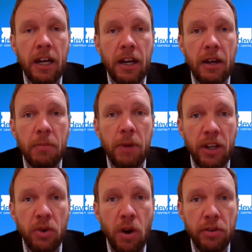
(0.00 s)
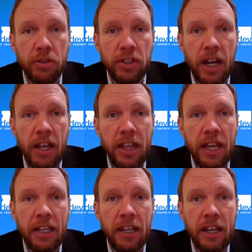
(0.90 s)
my co-authors and
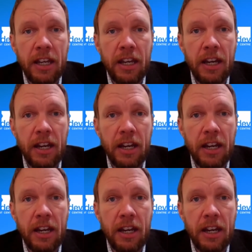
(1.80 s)
I think